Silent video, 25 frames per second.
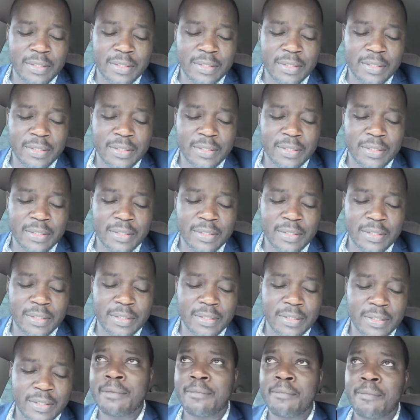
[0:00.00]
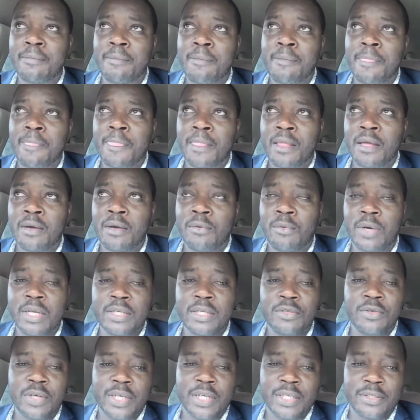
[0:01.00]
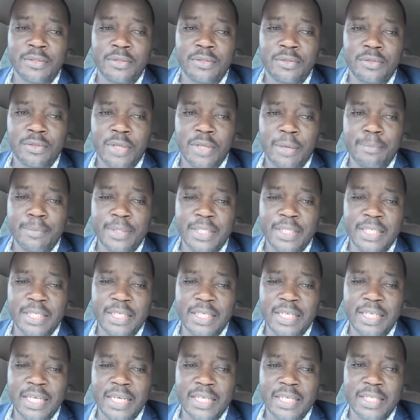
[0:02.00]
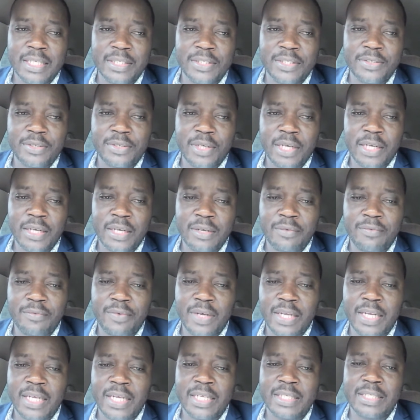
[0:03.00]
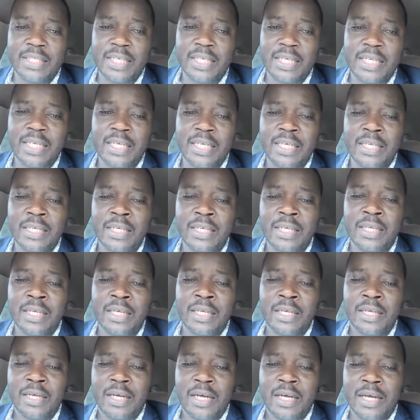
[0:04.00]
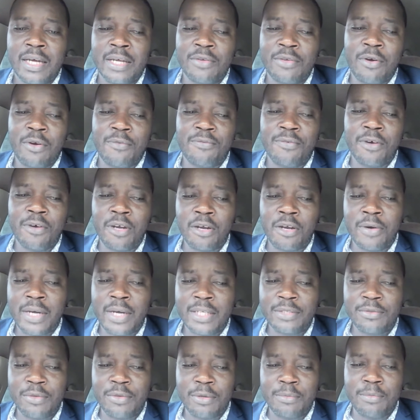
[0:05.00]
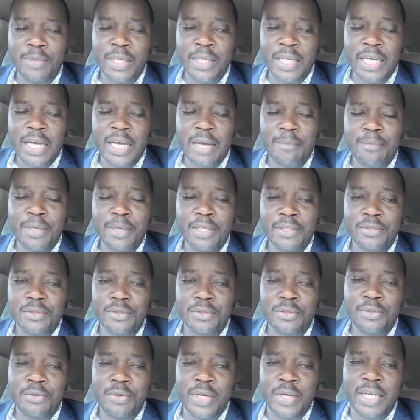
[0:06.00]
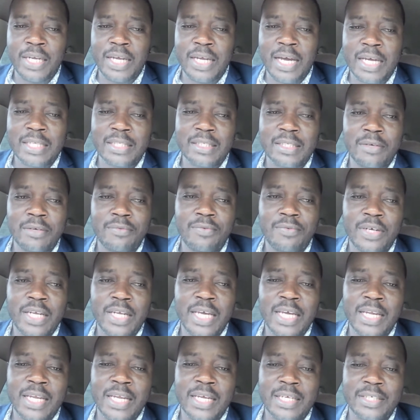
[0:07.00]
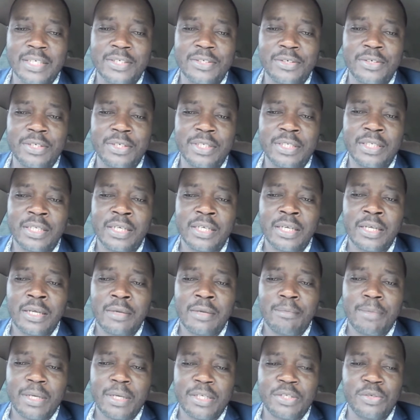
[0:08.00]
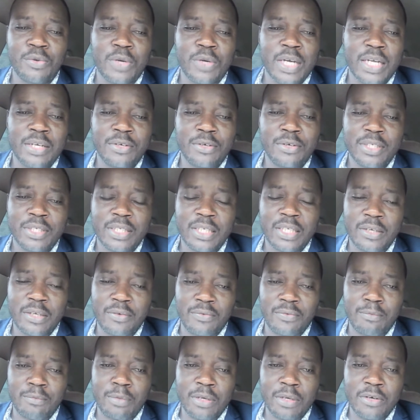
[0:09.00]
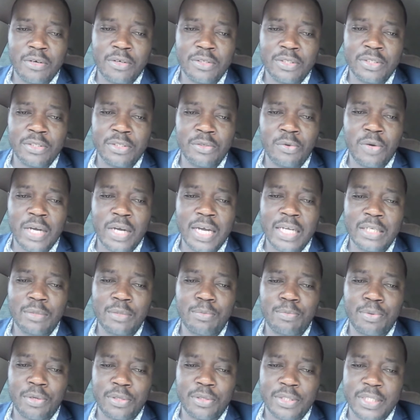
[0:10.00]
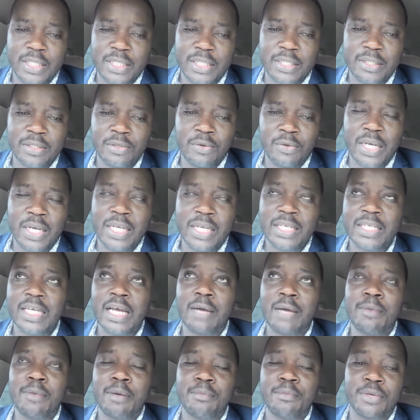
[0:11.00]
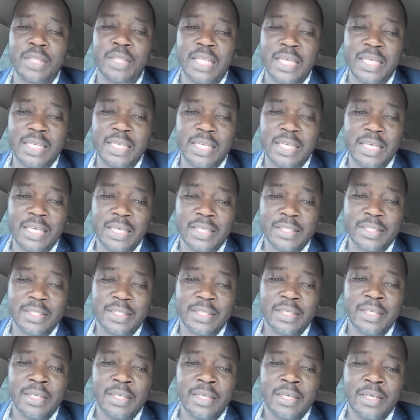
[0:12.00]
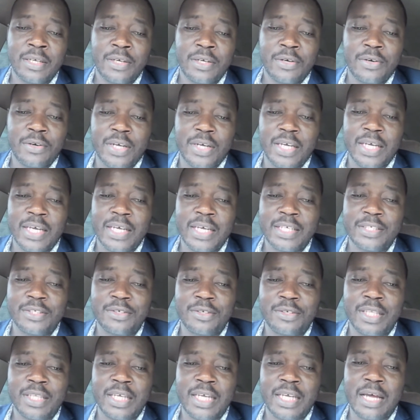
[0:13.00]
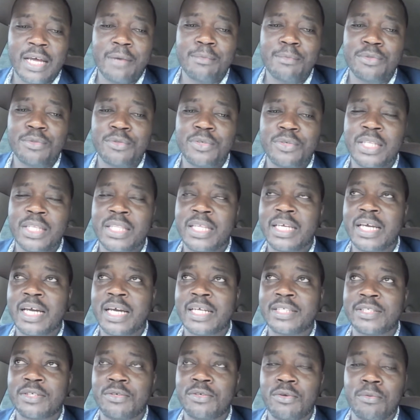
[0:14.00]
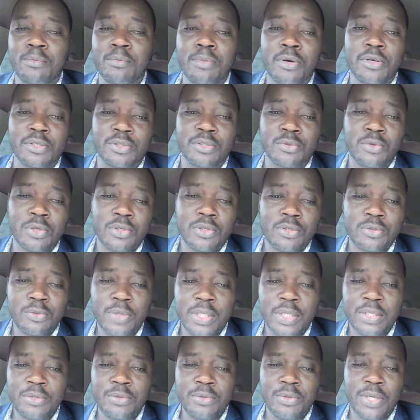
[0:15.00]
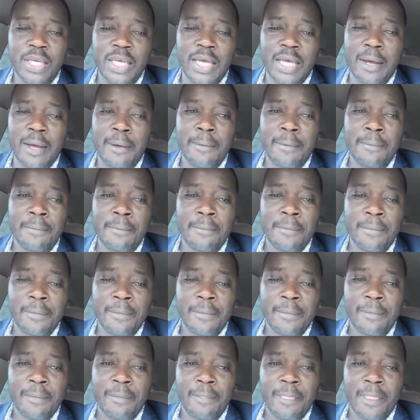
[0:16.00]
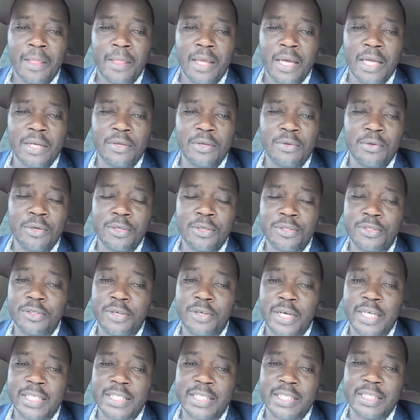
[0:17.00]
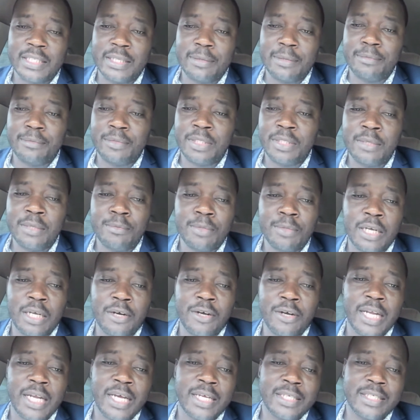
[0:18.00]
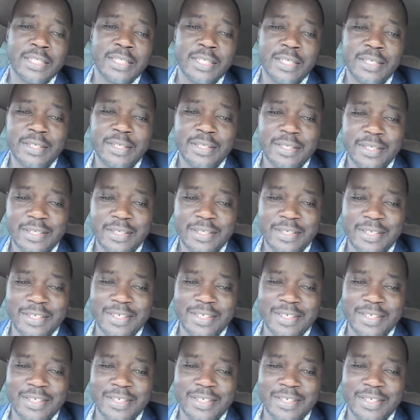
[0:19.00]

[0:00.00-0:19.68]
if you are a leader, when you are trapped in debt and struggling financially, your followers will be coming to you and asking for direction, but you cannot give because you can't process, you can't come up with ideas. Okay, so they come to you and they ask you, boss, what do we do here? And you also ask them, "Nyi mnaonaje?"